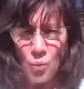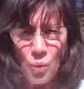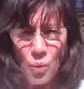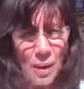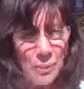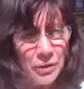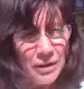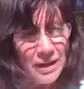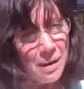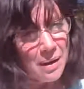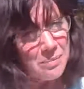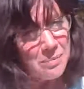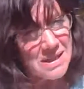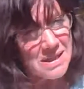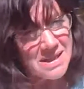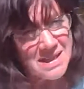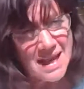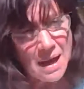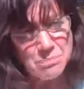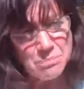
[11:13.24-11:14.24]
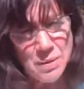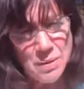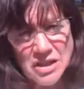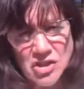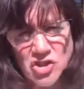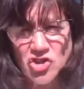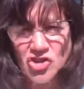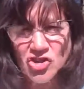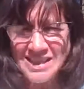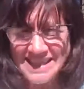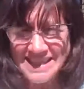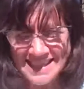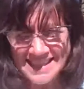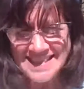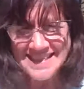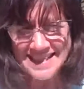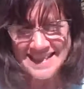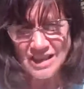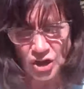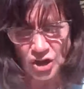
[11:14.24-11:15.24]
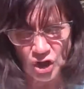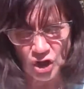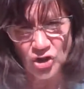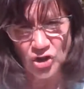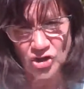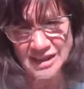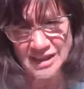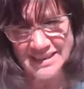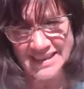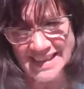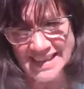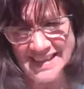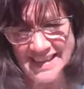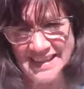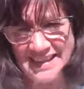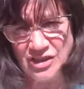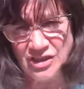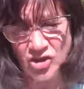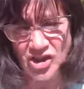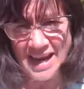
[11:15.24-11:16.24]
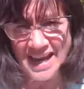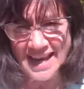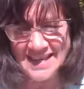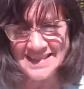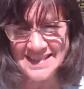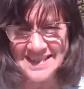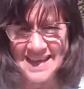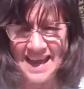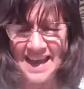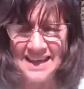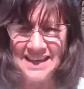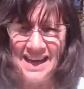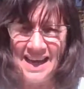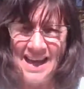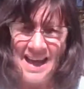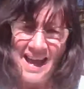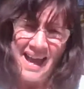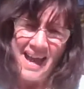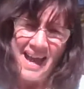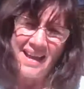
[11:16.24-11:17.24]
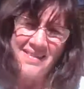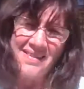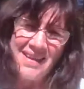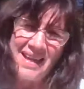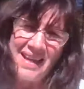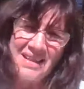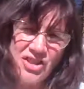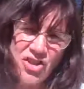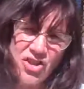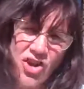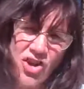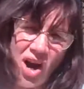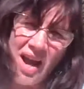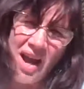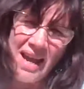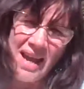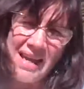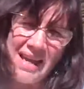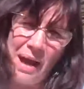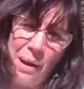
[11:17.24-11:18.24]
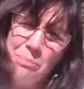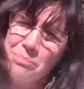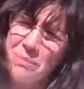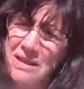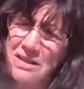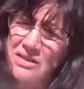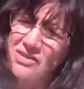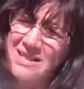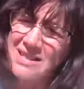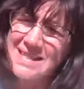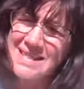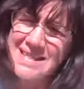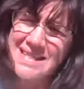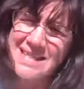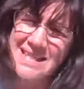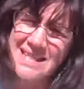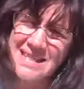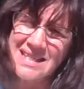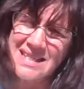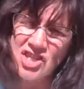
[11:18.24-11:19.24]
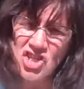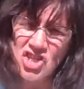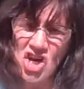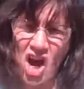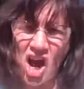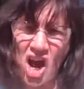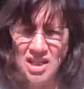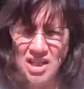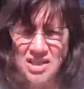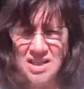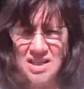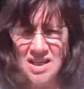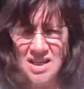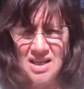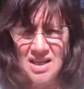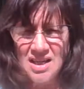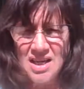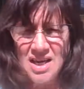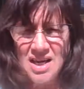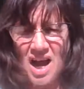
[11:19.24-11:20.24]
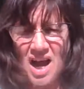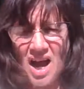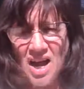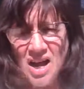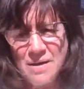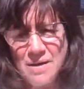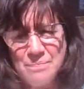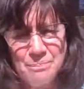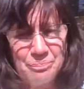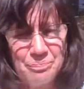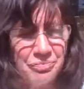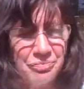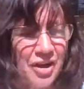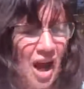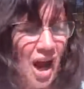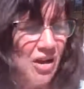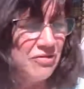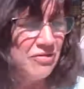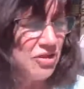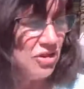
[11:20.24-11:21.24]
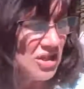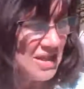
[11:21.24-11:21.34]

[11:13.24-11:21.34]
what would come into that picture that isn't currently in your essay? And then try a middle distance shot of